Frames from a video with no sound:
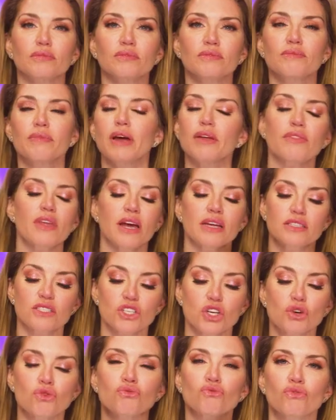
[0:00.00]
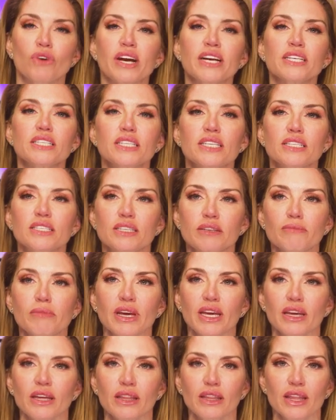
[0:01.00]
that's oh, crazy to
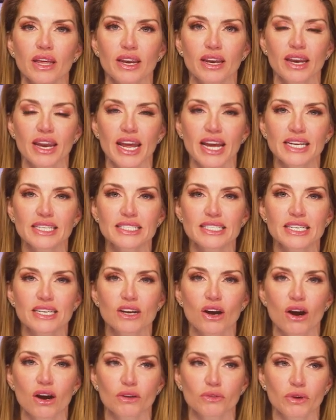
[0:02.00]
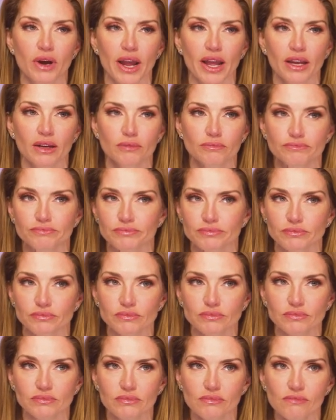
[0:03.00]
me that Nancy Cartwright,
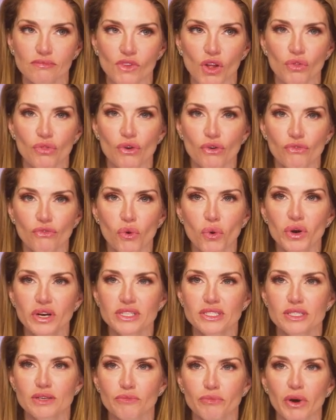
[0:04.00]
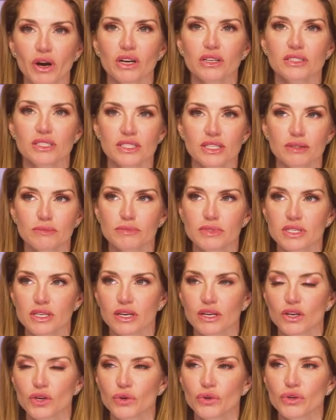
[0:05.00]
the voice of Bart
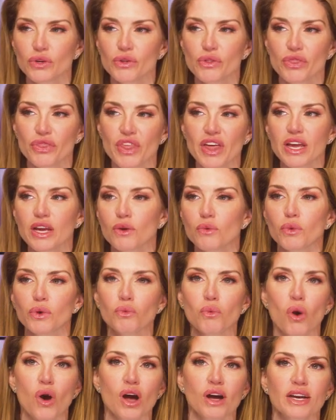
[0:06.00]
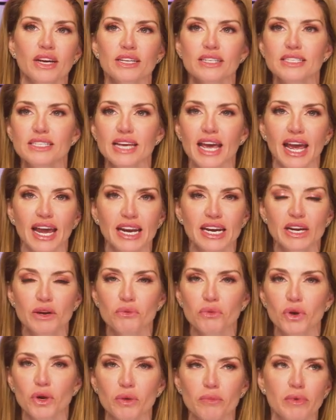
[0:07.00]
Simpson, who you'd think would walk into
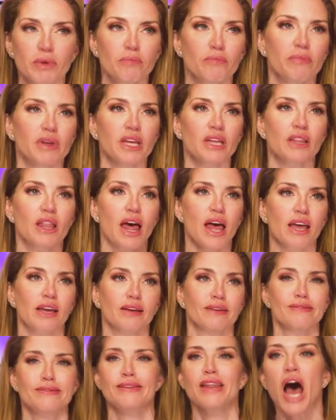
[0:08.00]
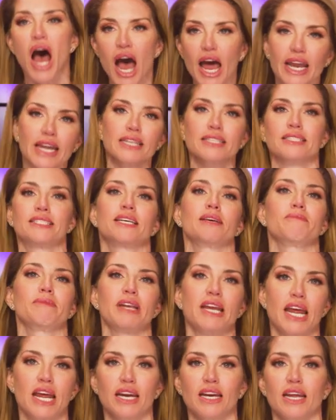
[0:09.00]
any room and be like not
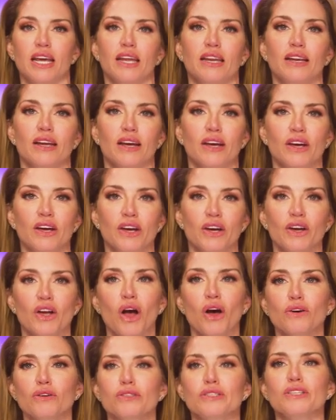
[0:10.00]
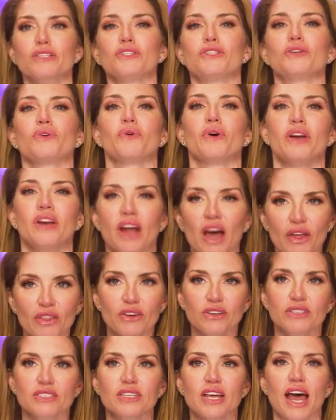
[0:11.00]
intimidated, goes into
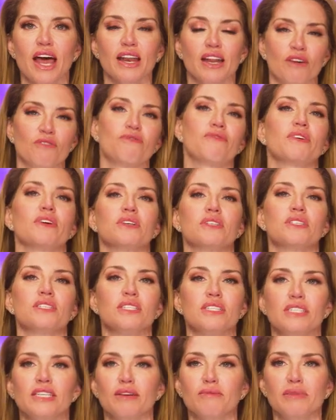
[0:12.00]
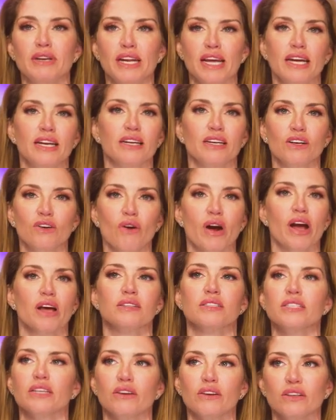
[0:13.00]
another set and feels intimidated
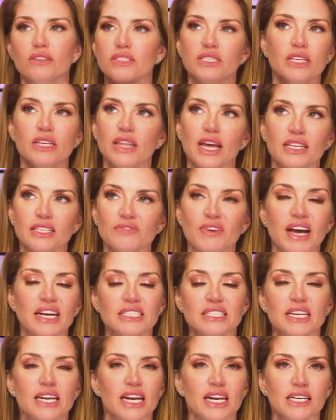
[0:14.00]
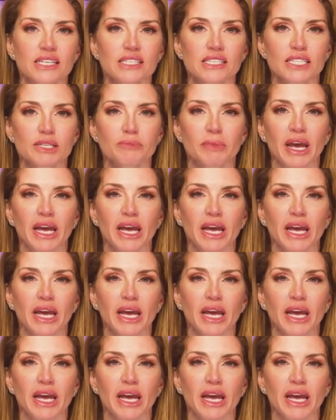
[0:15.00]
ground zero. See, that's fascinating to